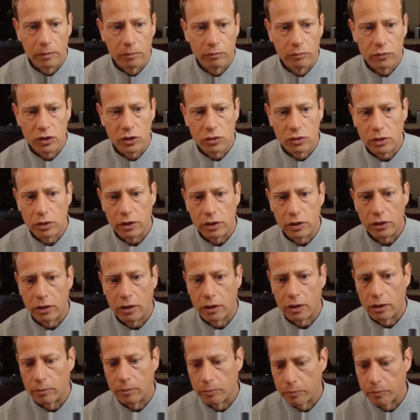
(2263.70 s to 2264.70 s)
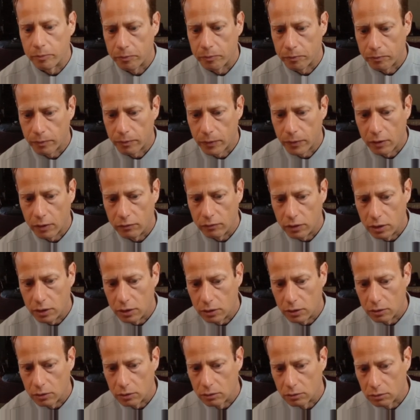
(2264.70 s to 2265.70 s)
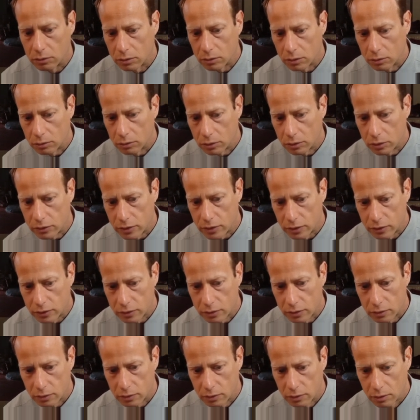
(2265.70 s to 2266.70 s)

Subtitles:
Story time video. Where is this?